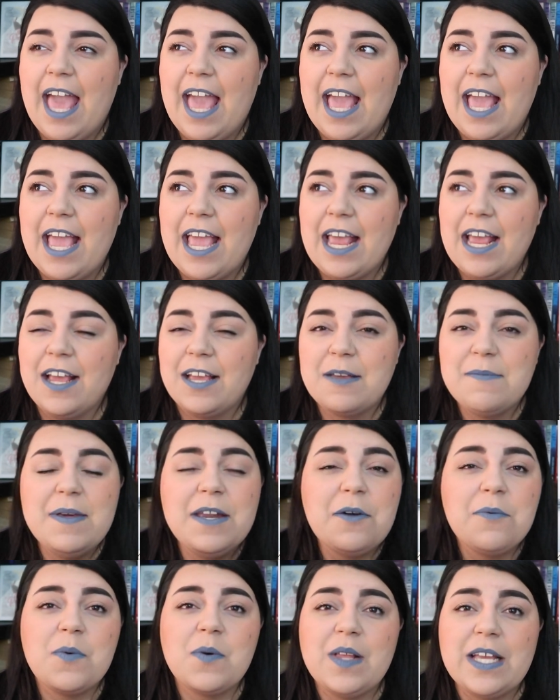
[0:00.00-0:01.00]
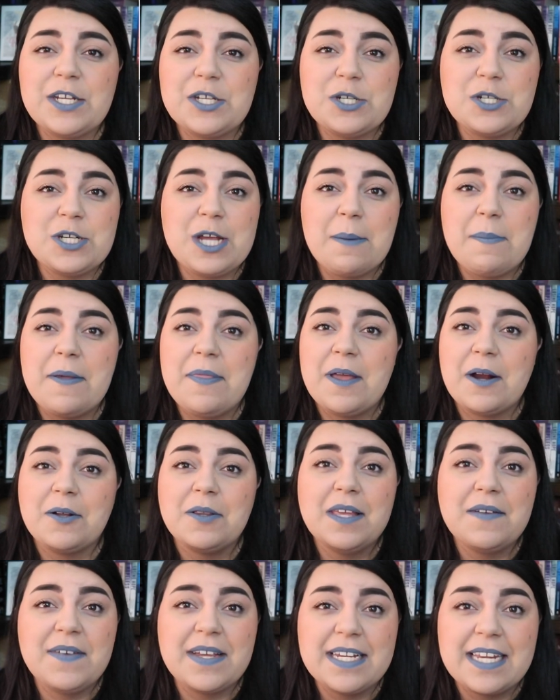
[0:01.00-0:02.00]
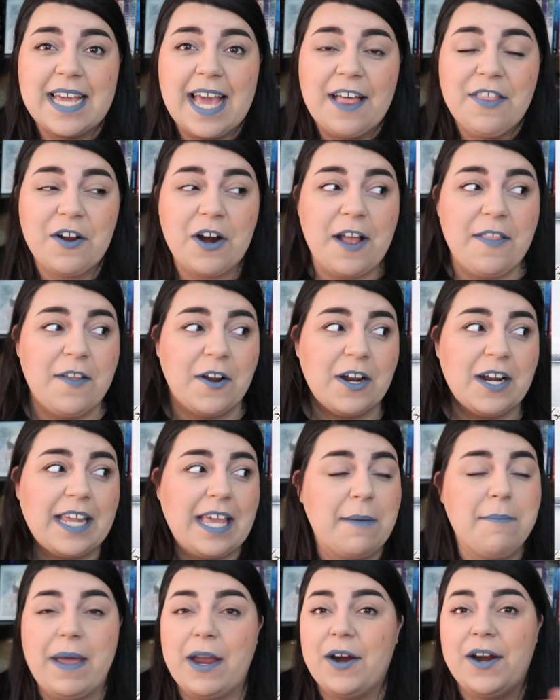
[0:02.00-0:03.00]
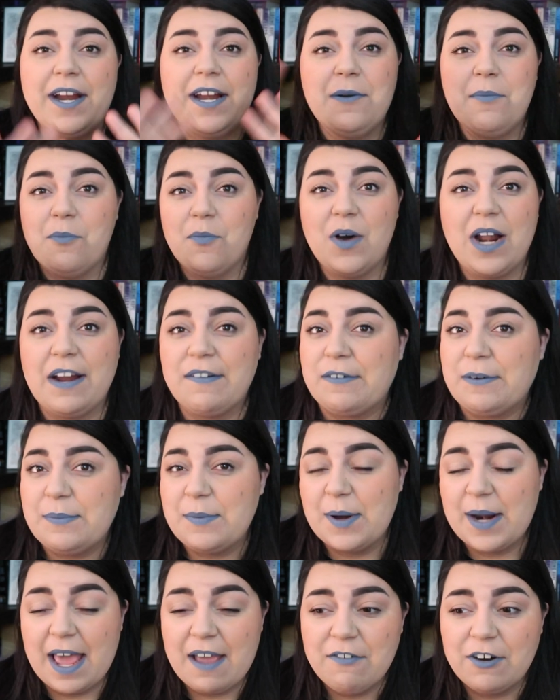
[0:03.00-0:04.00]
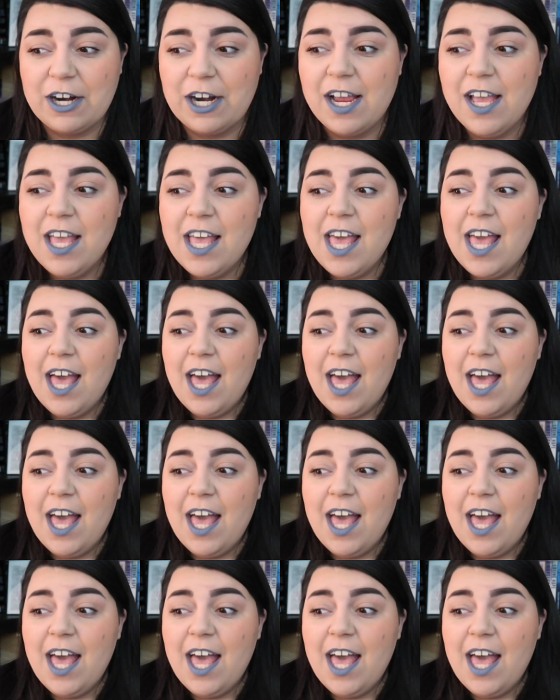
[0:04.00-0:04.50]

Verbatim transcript: a committed relationship and they're living together and they're going to get married and whatever and whatever.